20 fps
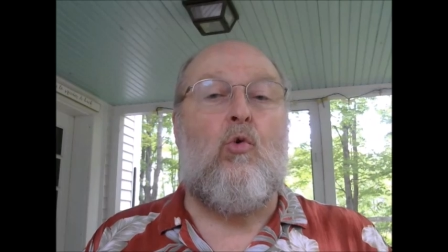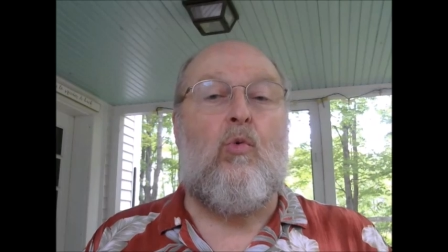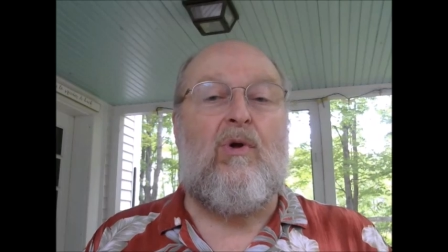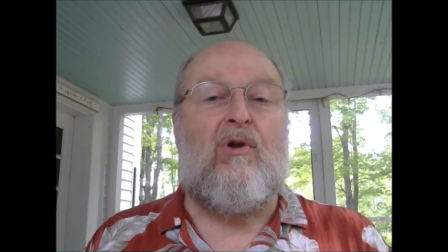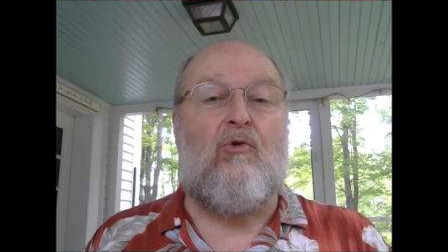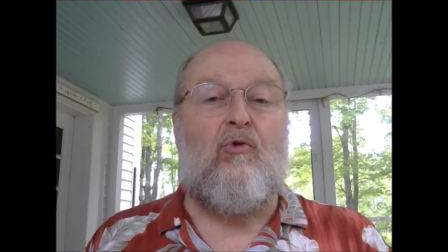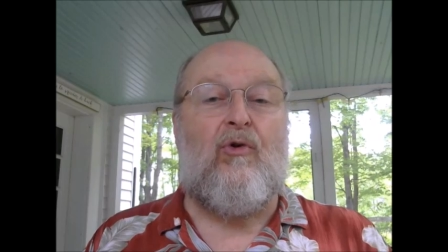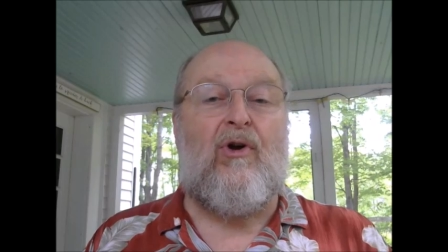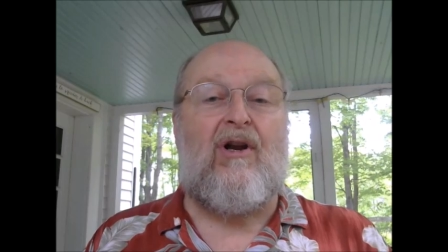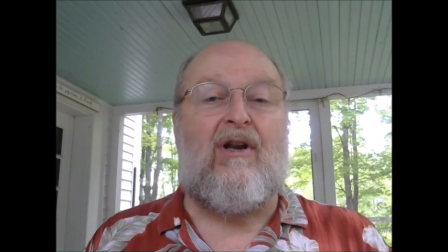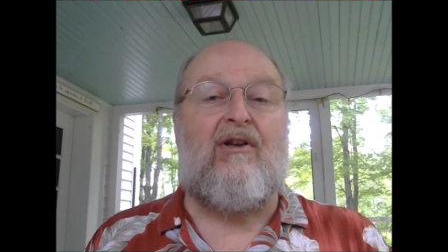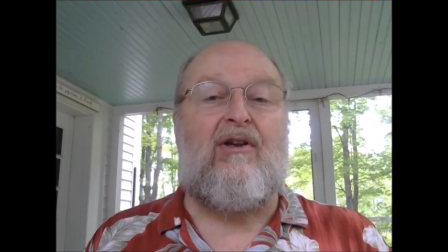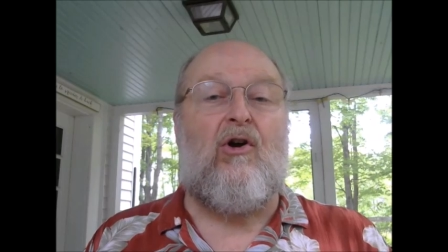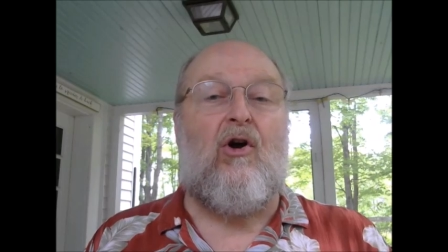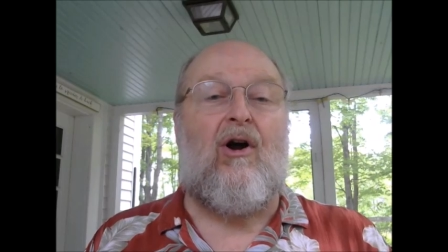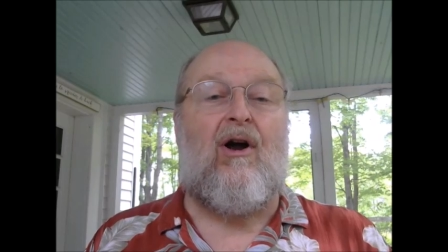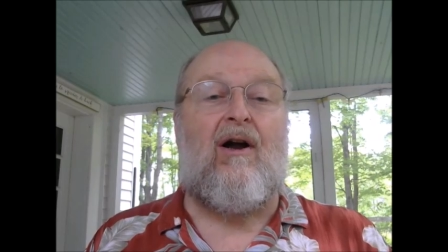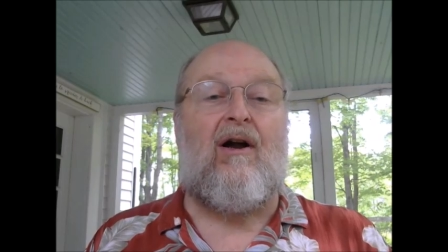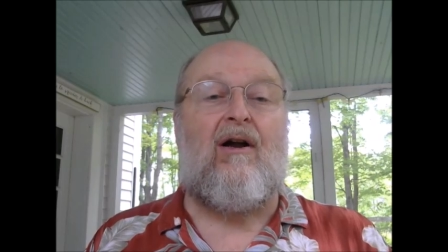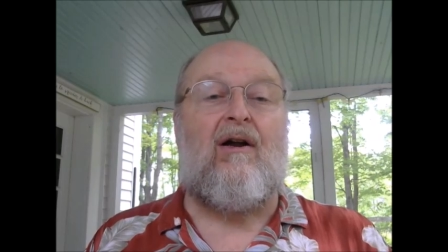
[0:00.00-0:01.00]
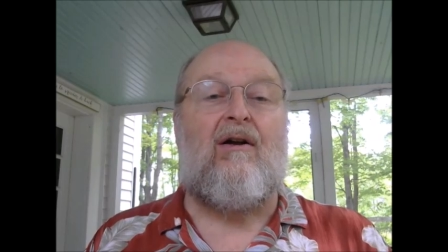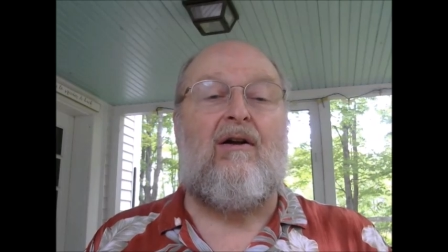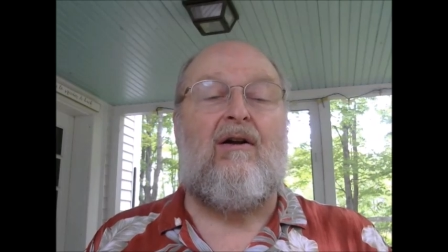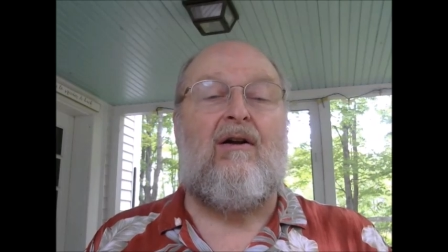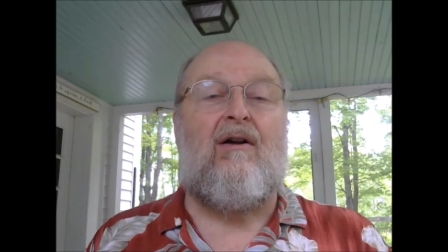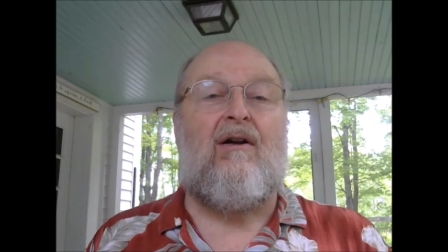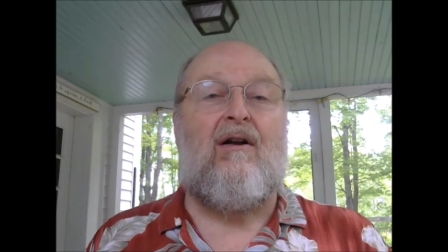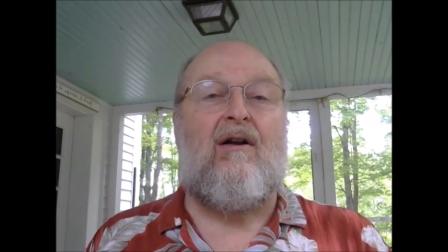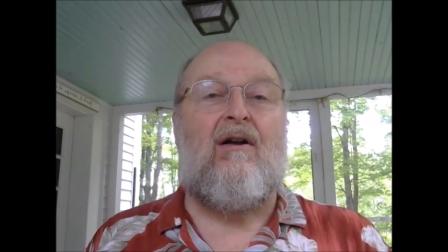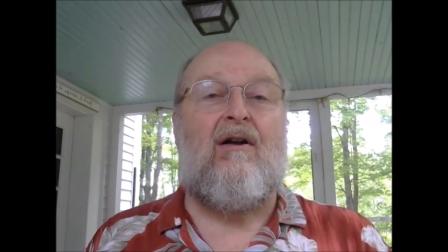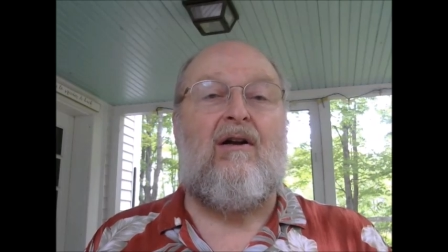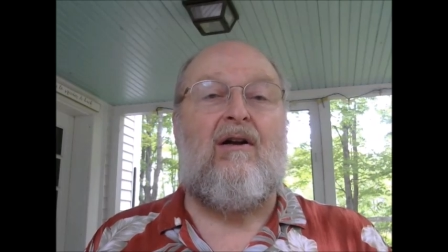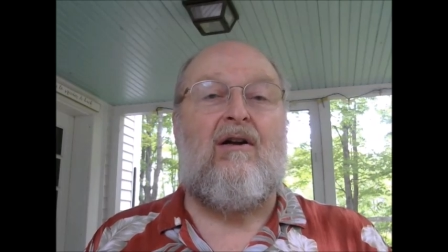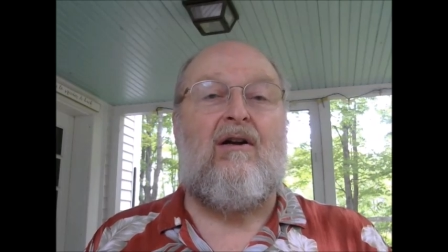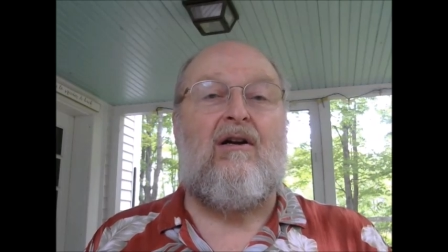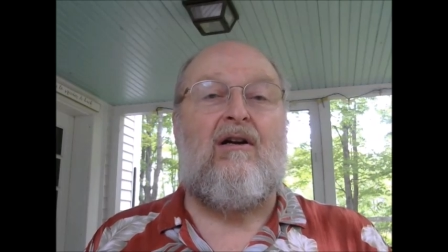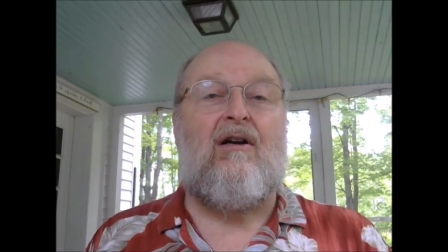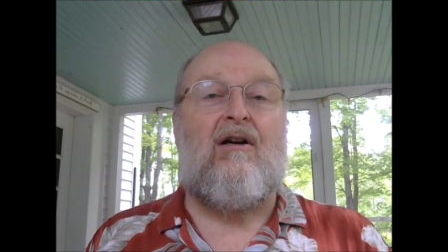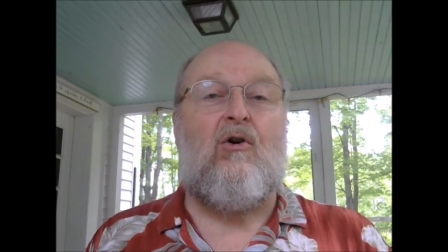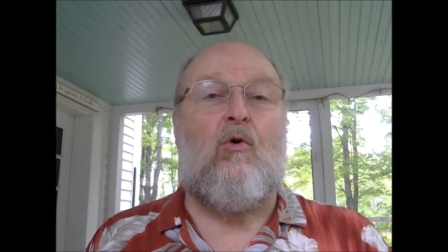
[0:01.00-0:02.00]
we really are.
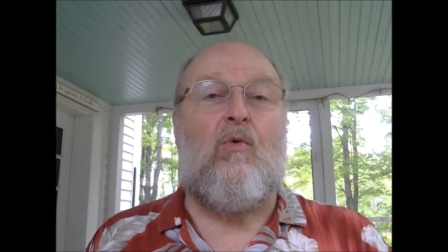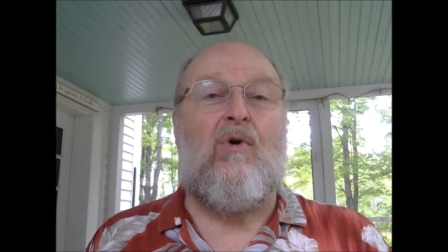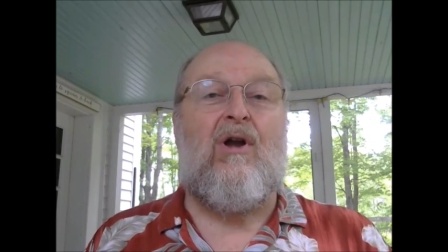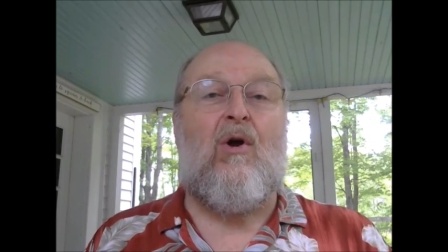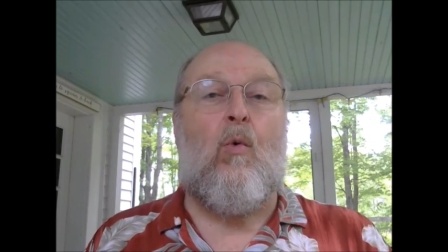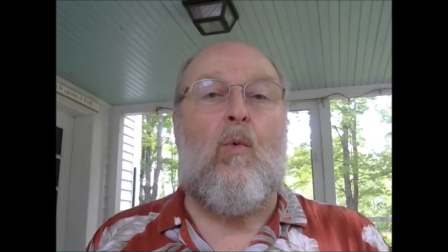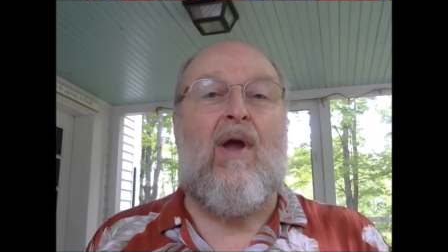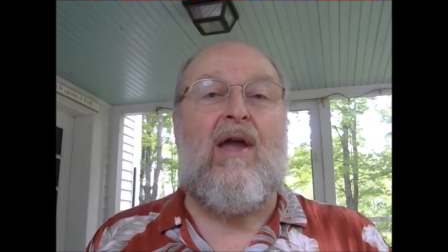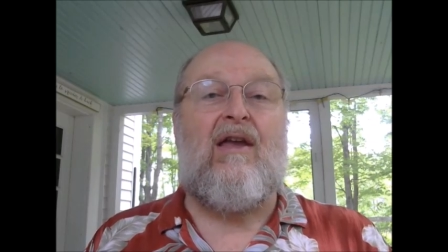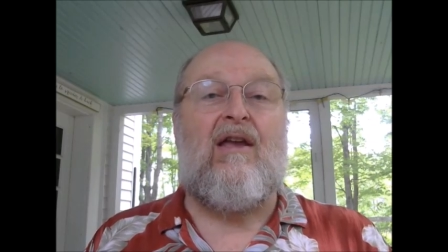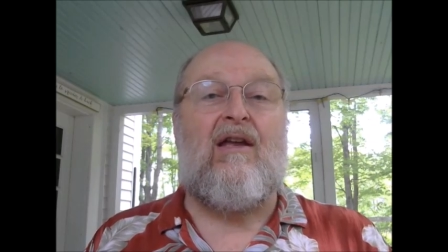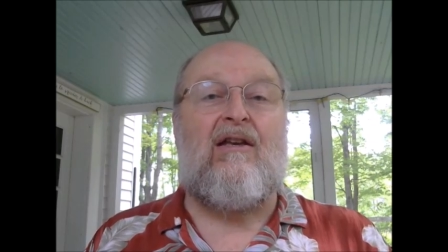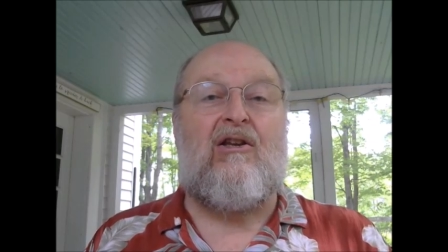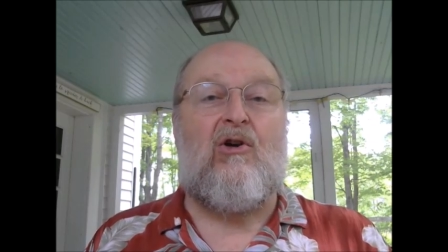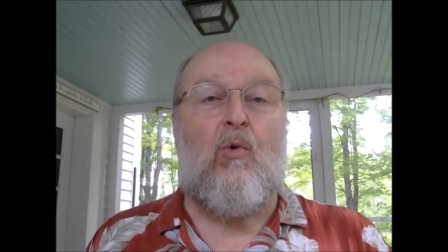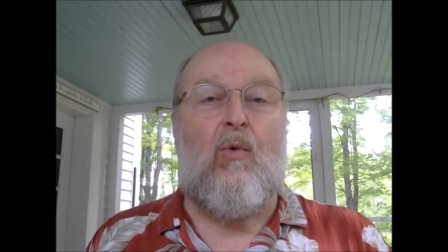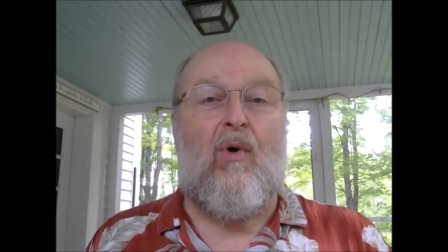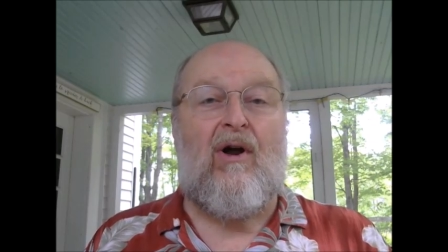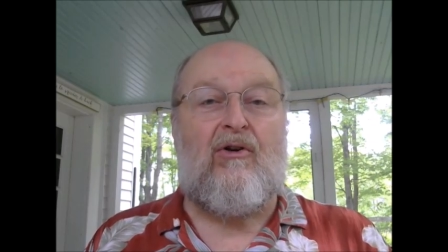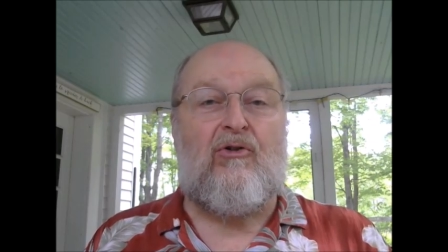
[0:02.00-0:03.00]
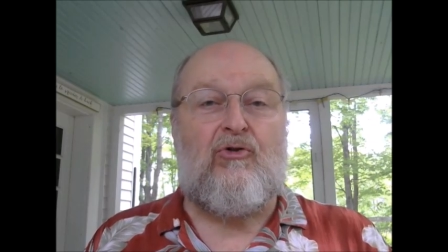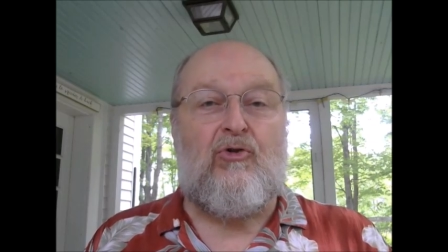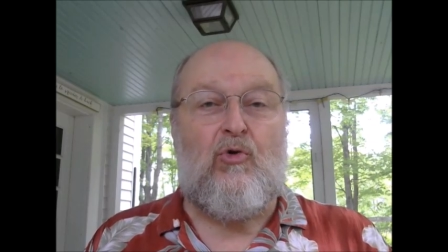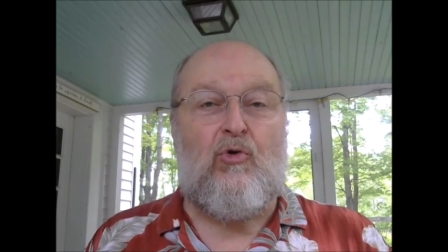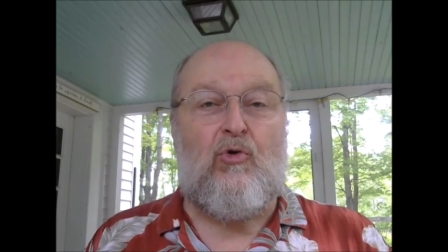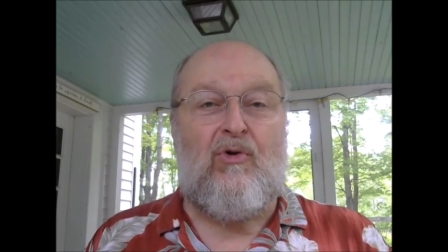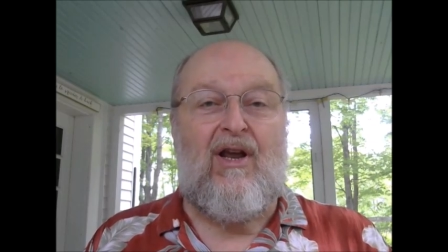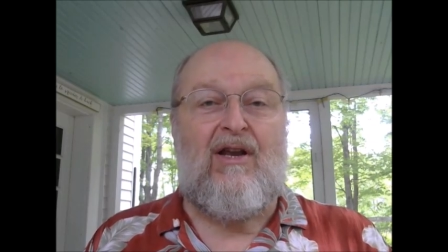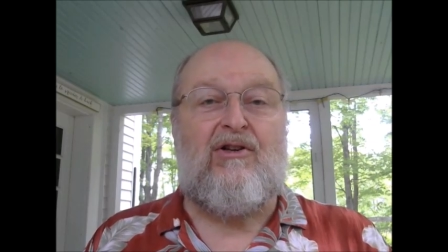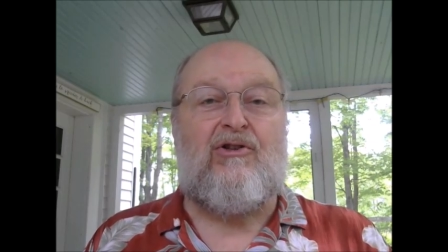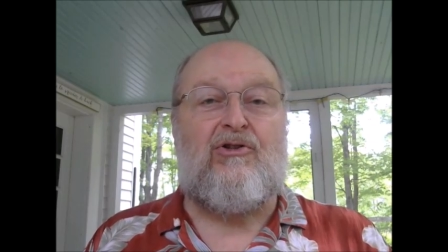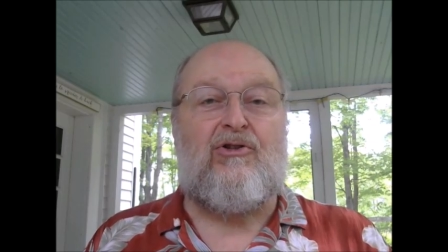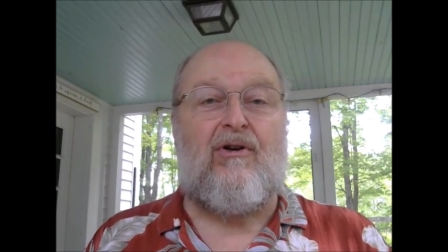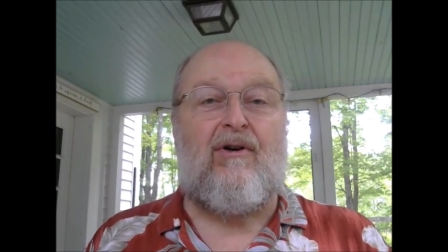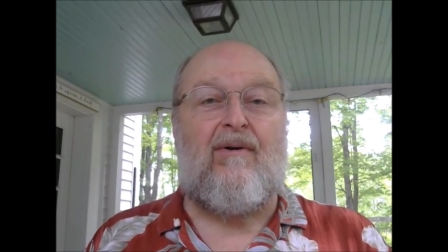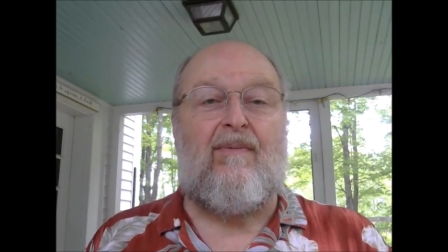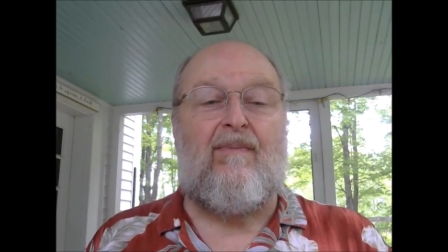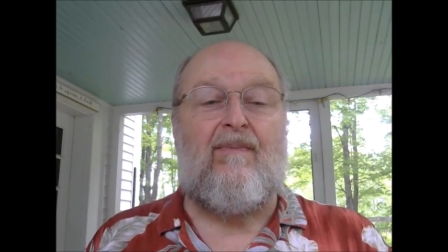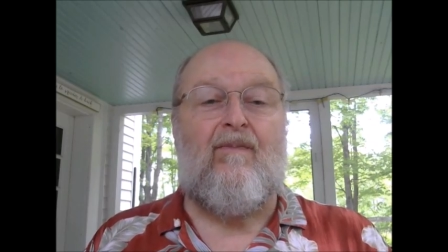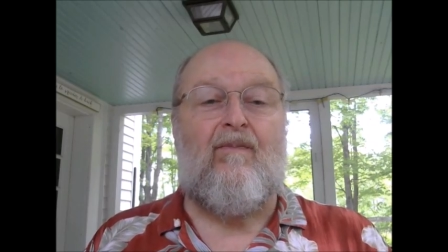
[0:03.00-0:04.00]
We awaken to our true
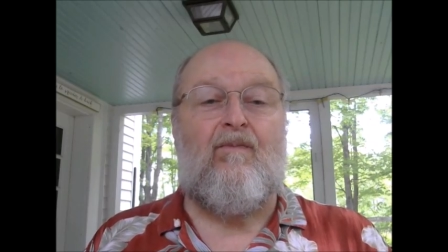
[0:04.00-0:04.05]
nature.